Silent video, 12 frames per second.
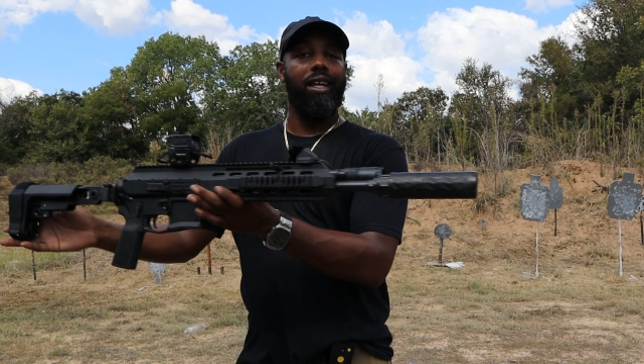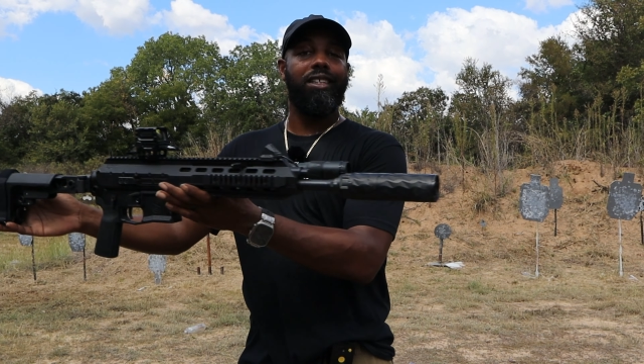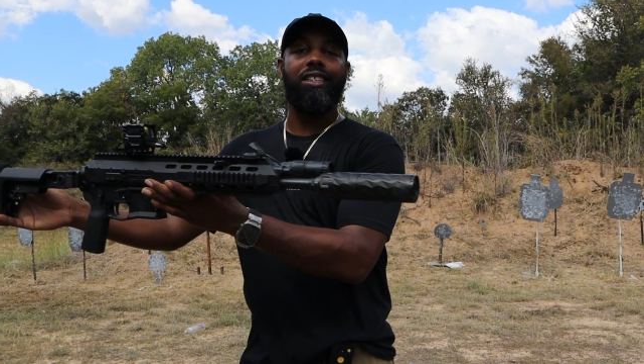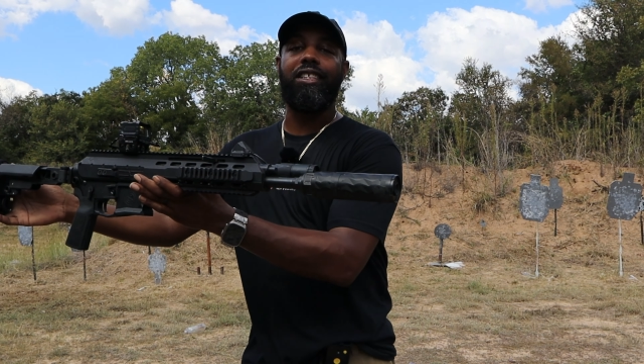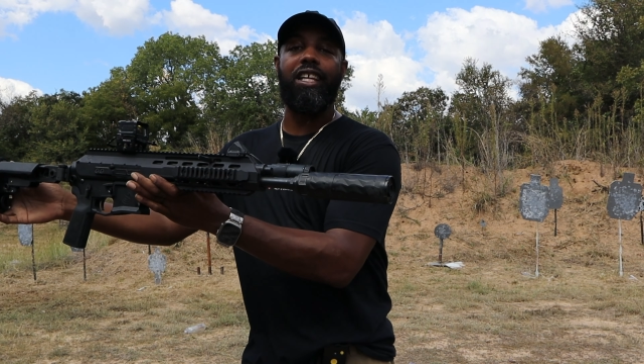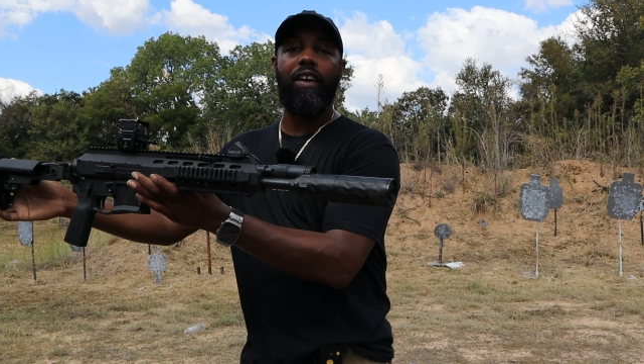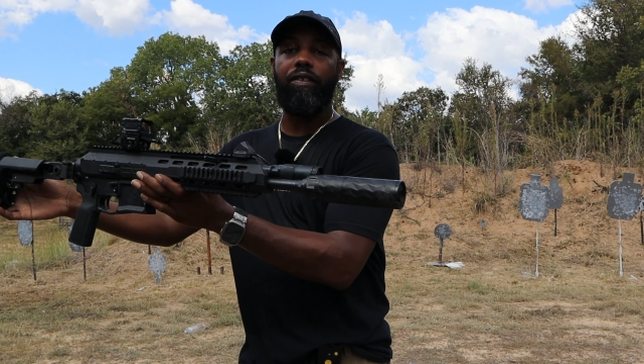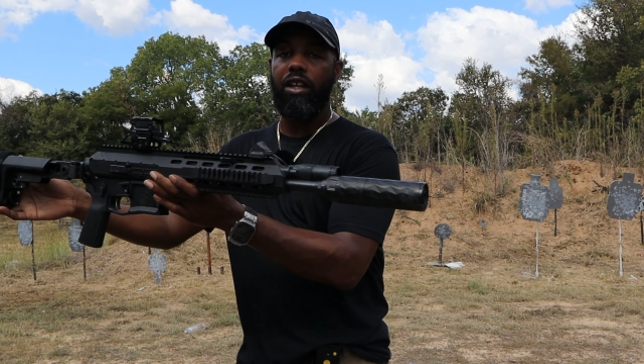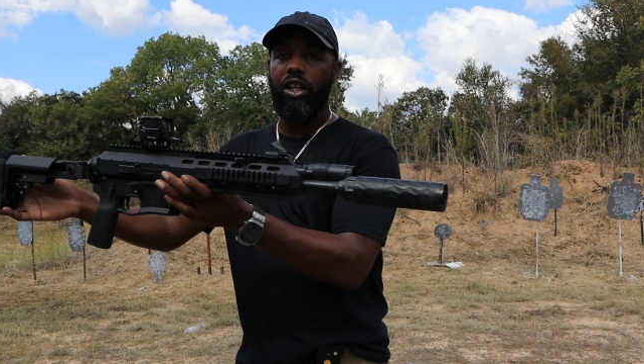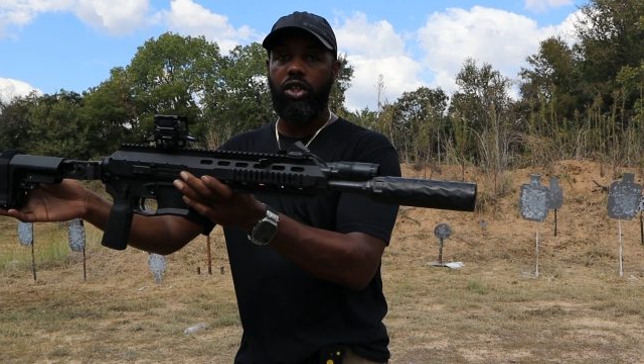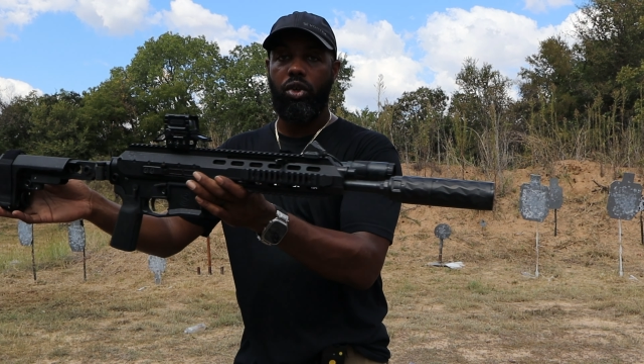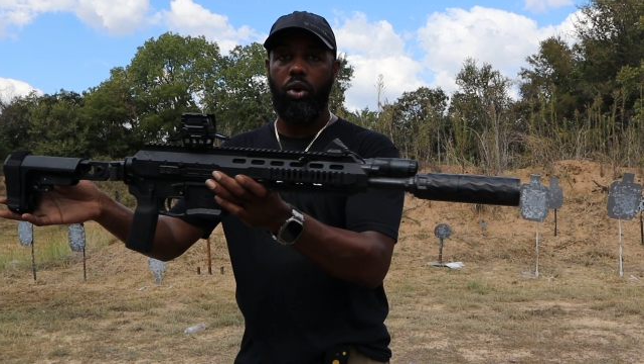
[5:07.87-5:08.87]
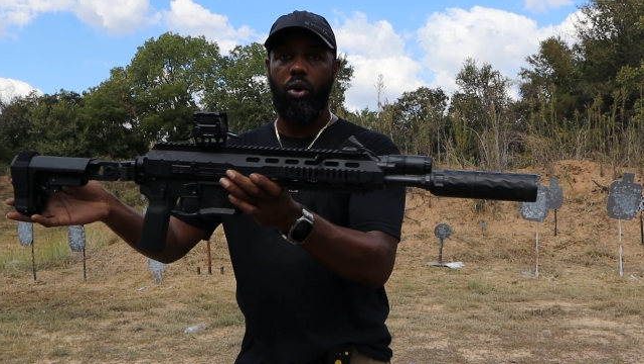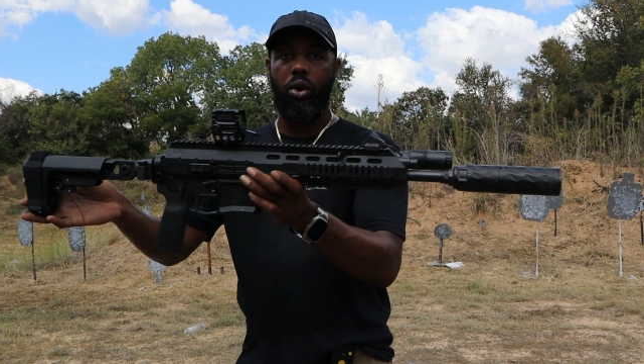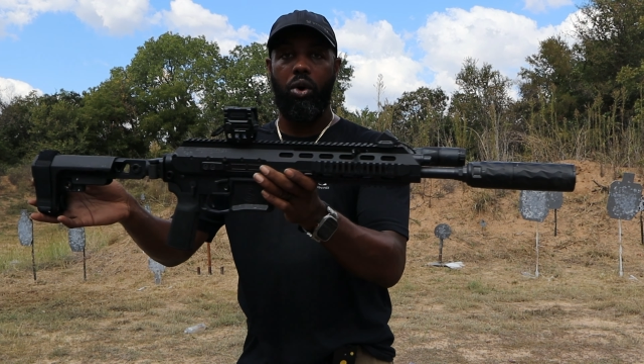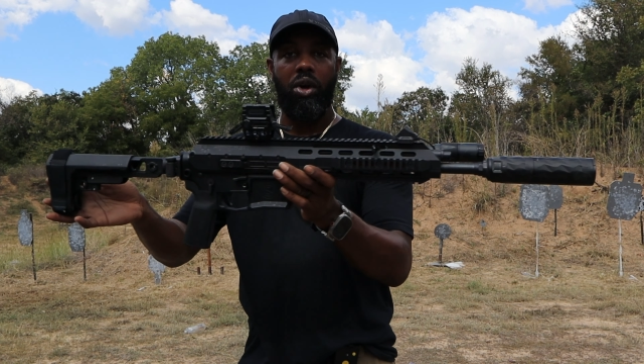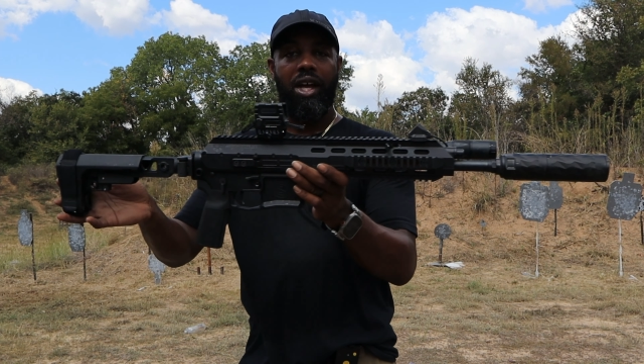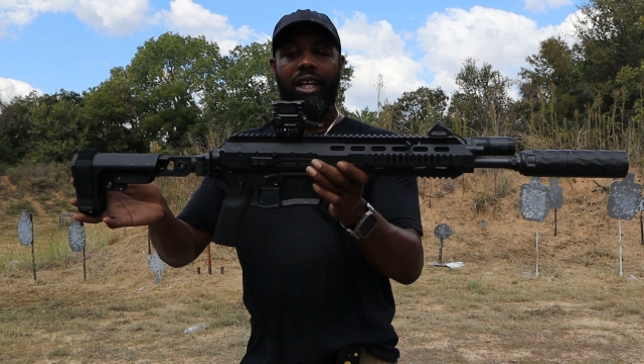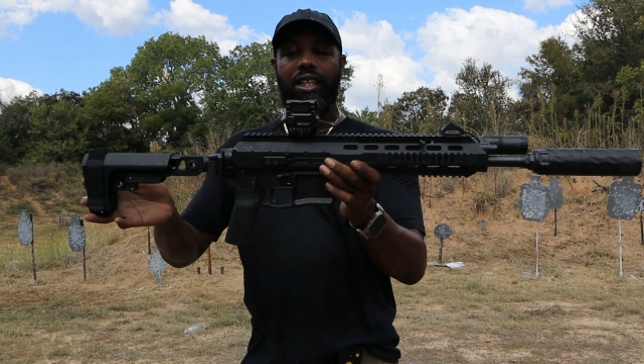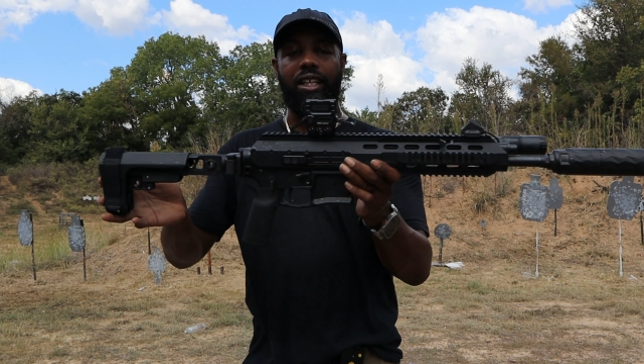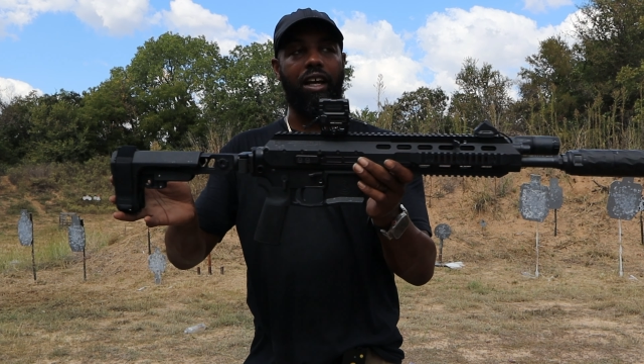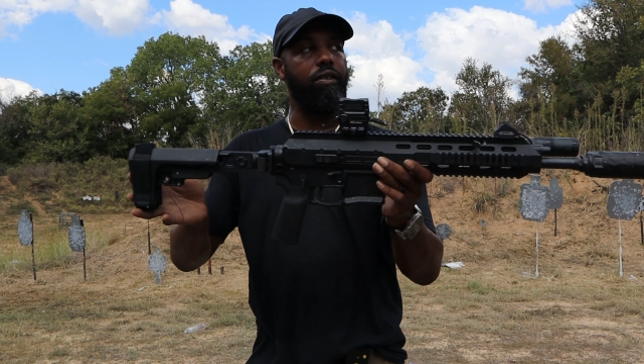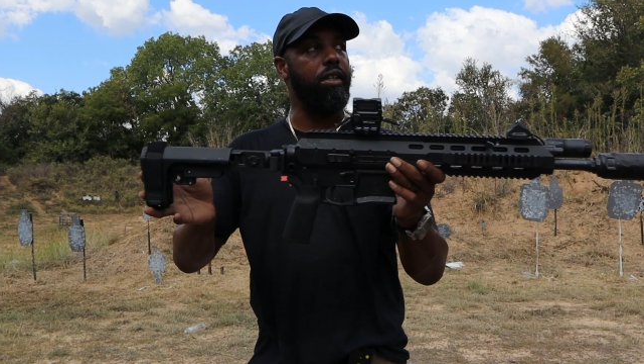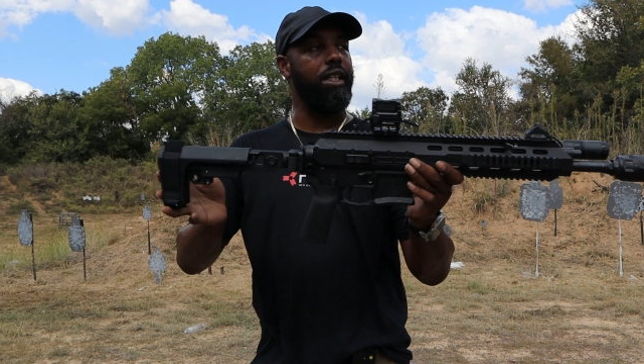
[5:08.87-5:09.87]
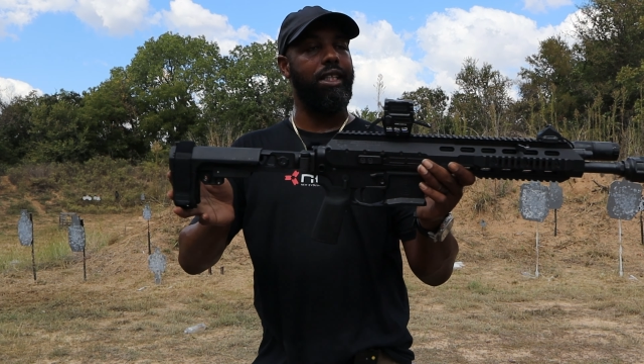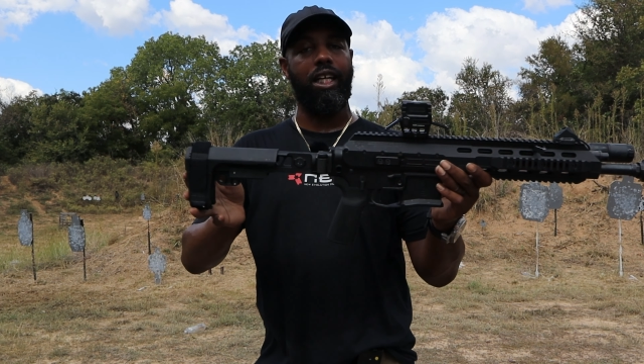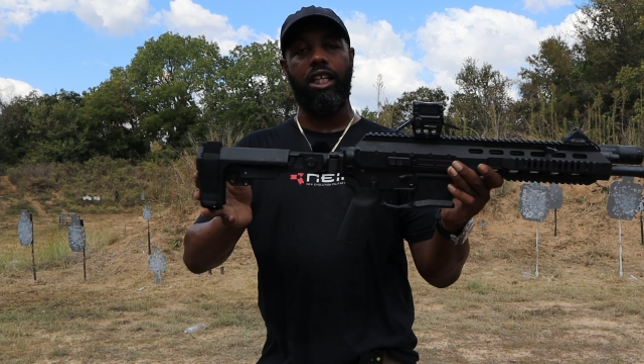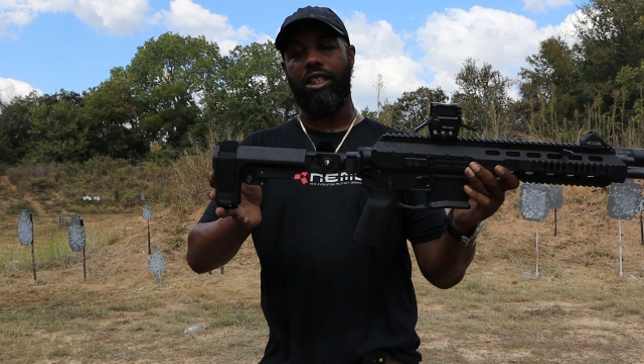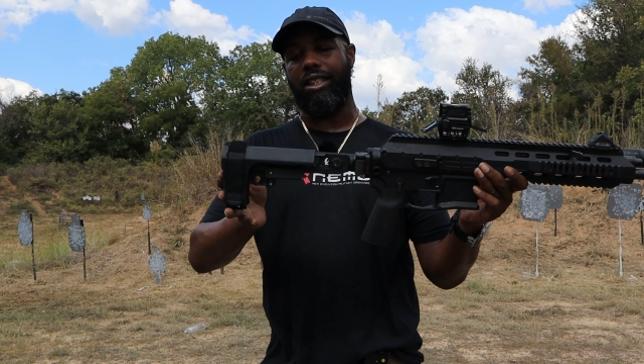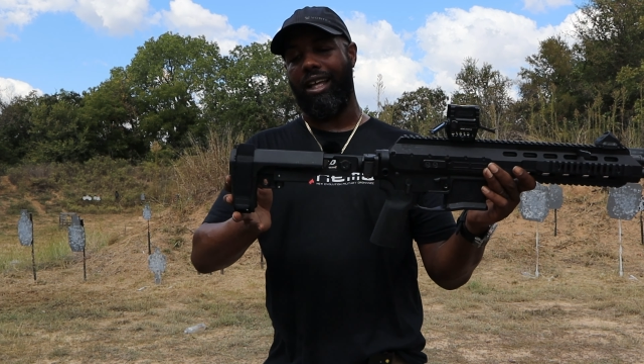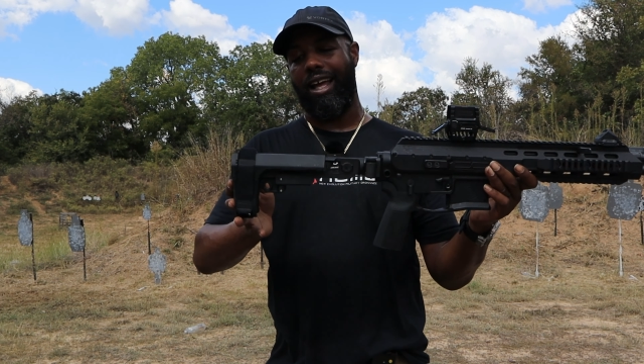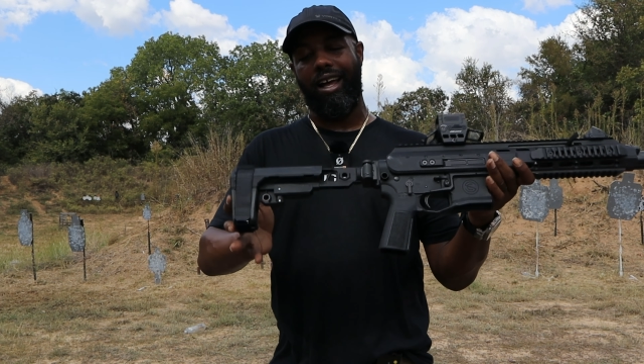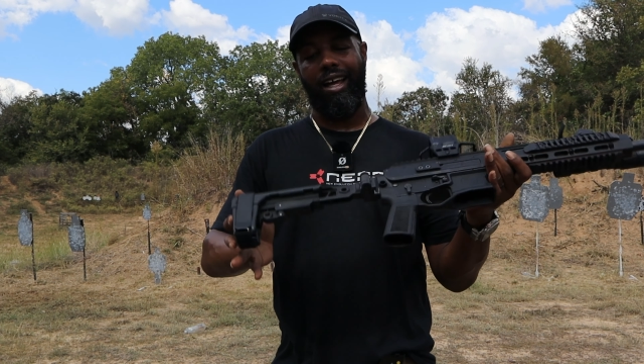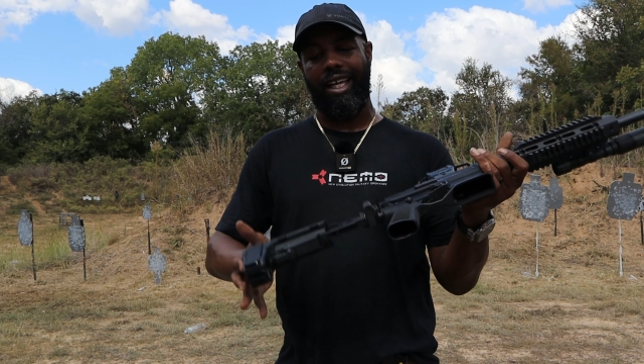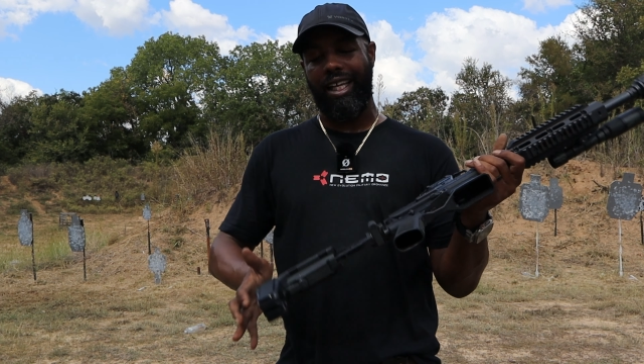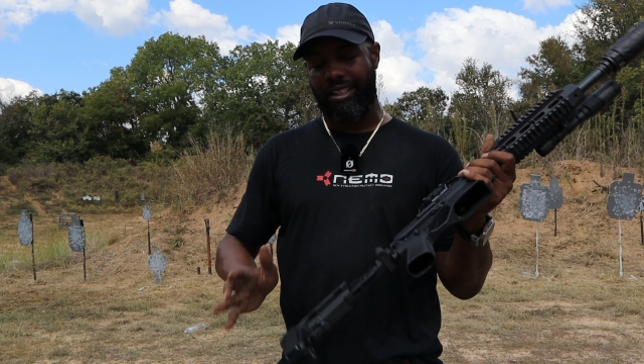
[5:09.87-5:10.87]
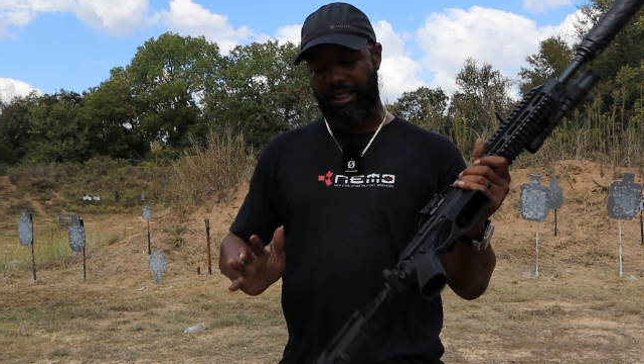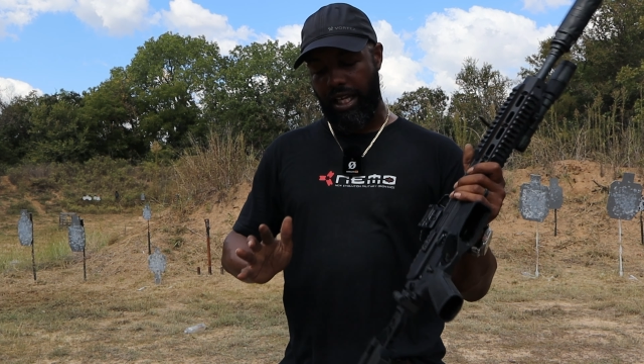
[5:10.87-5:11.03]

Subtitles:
It's definitely cool, definitely does, hits